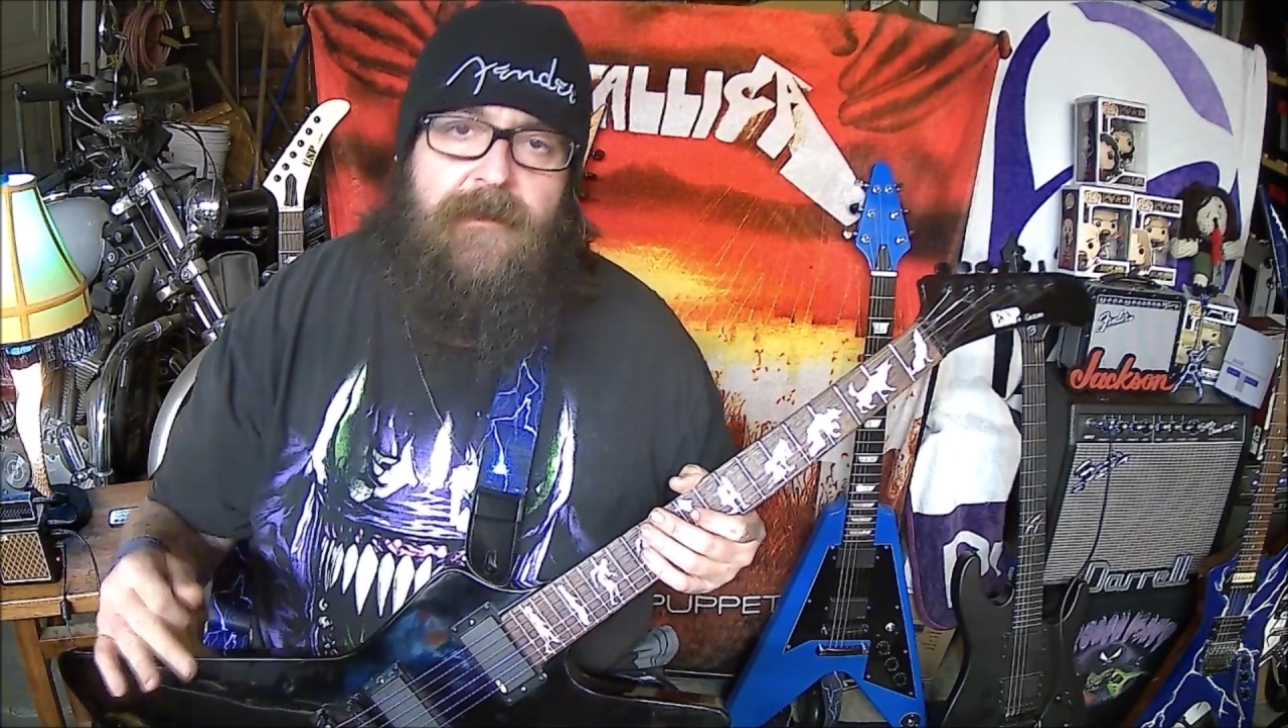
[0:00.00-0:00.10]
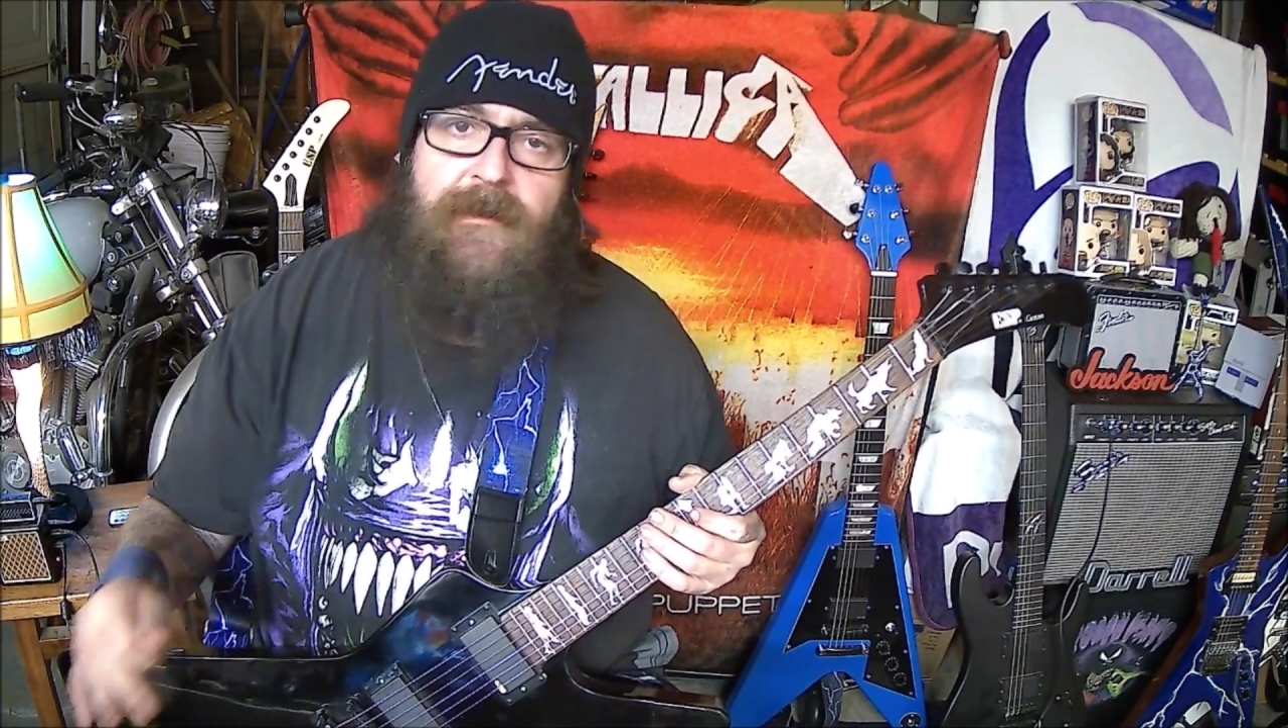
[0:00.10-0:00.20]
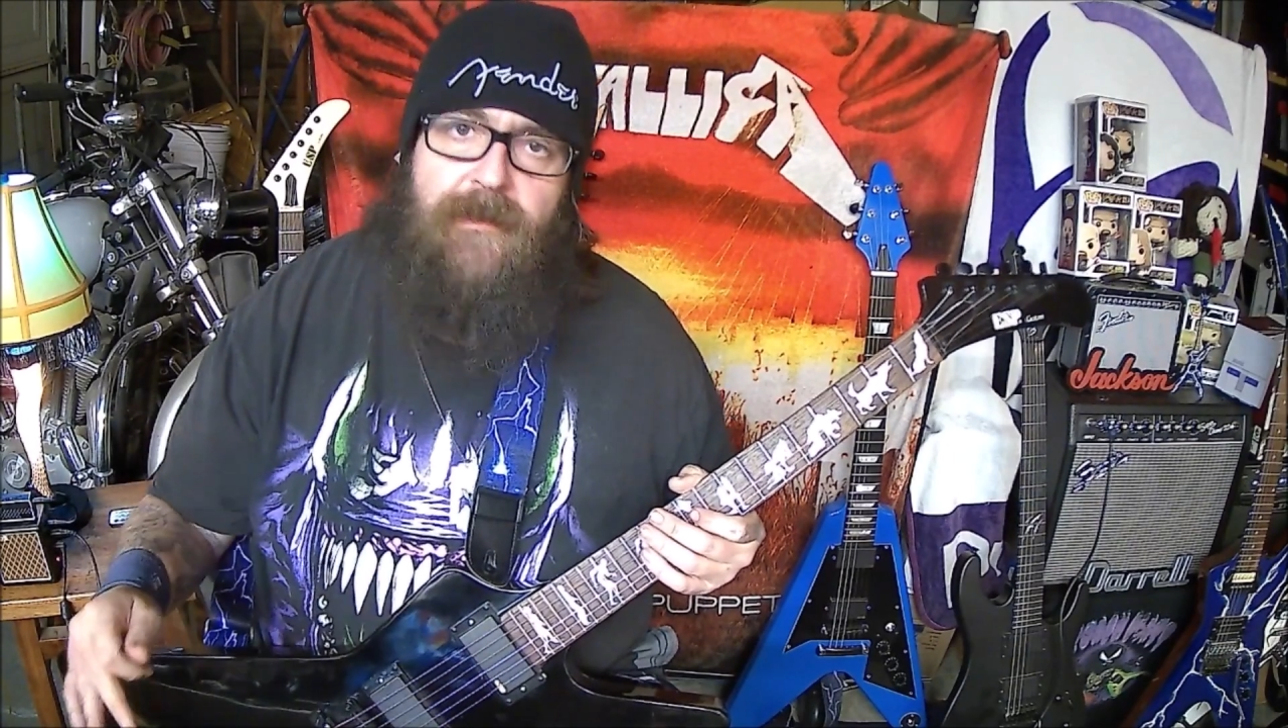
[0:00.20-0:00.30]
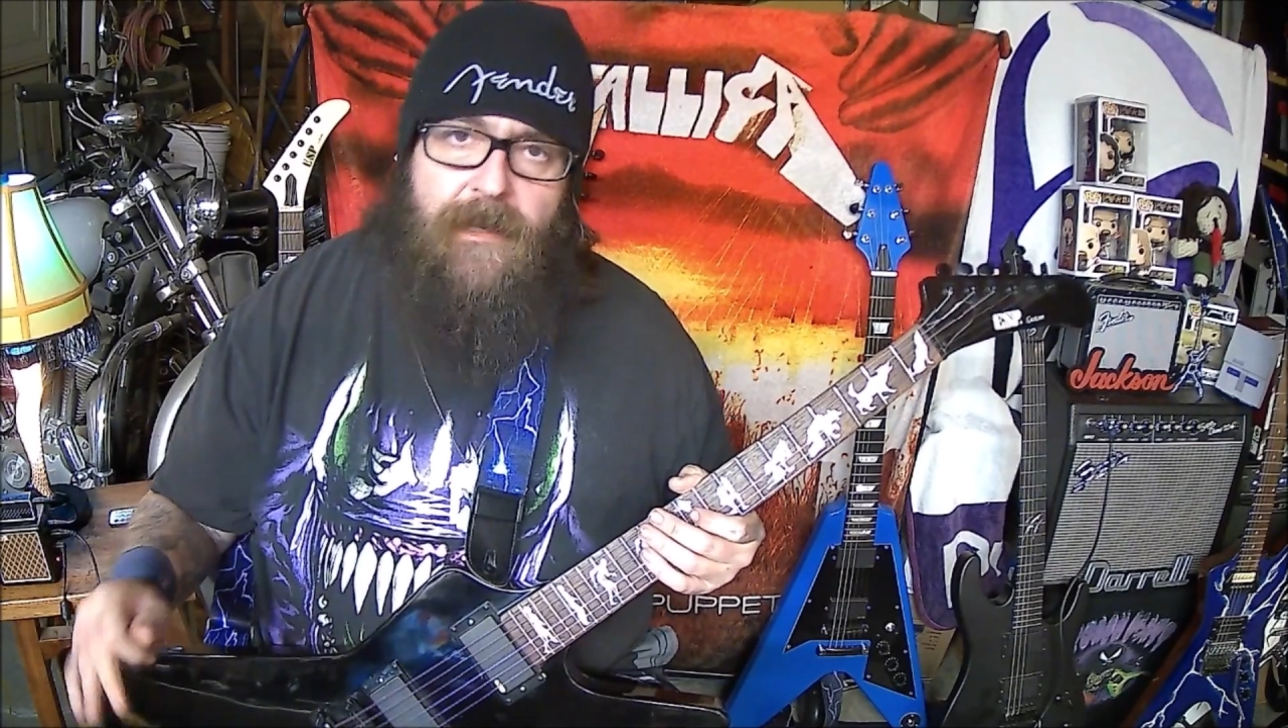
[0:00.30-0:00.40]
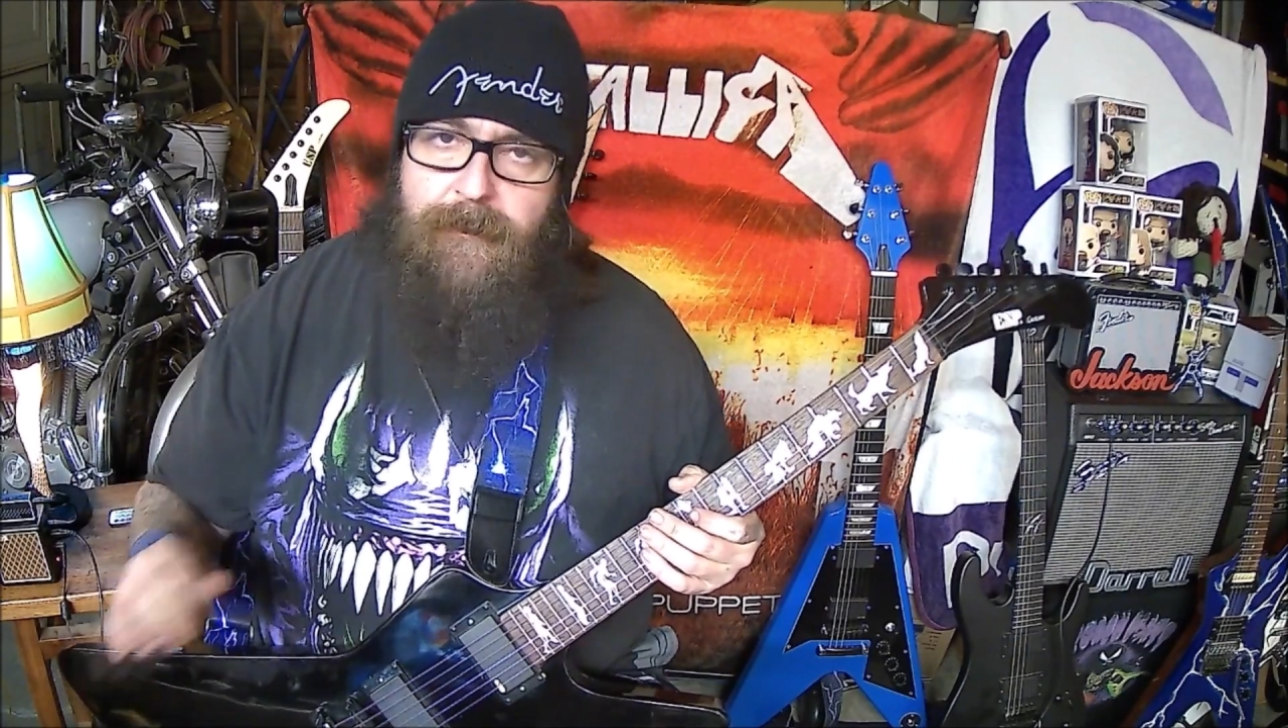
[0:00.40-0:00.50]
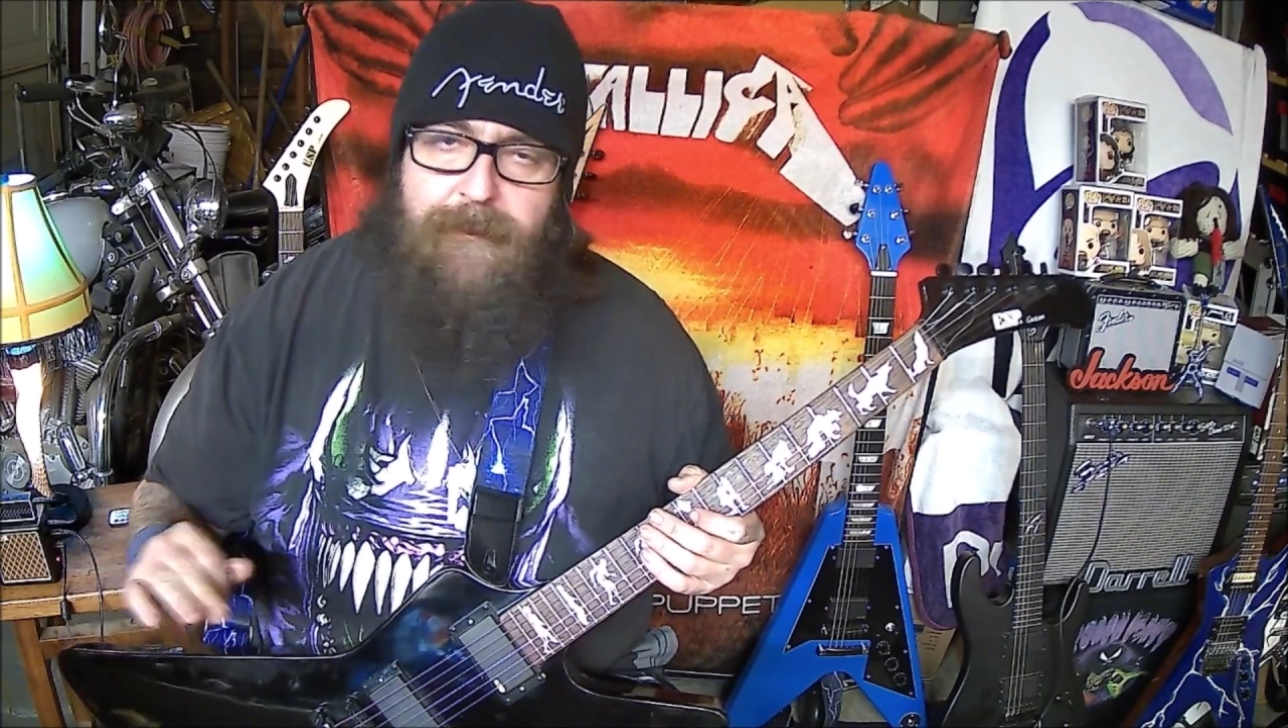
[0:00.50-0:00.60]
the